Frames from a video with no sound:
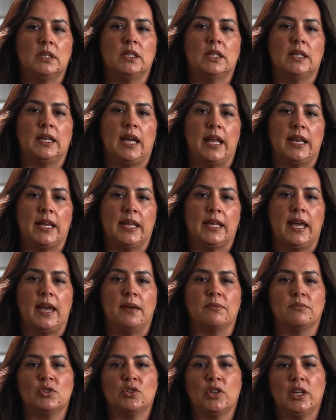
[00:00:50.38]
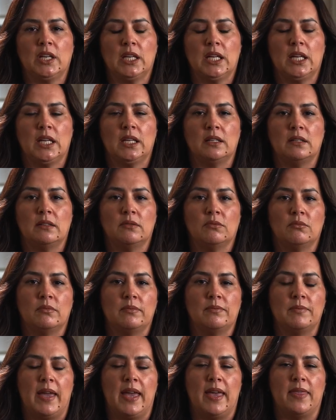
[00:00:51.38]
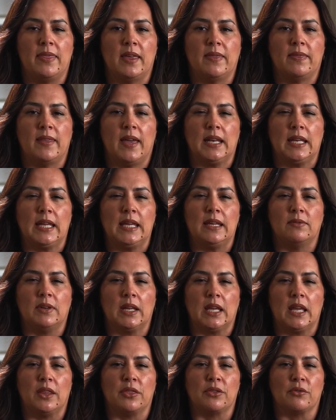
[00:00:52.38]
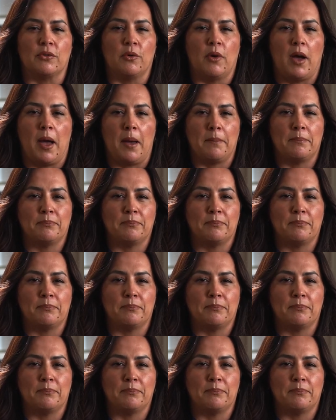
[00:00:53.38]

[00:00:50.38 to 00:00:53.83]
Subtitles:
kind of kept treating it, and then that evening he threw up.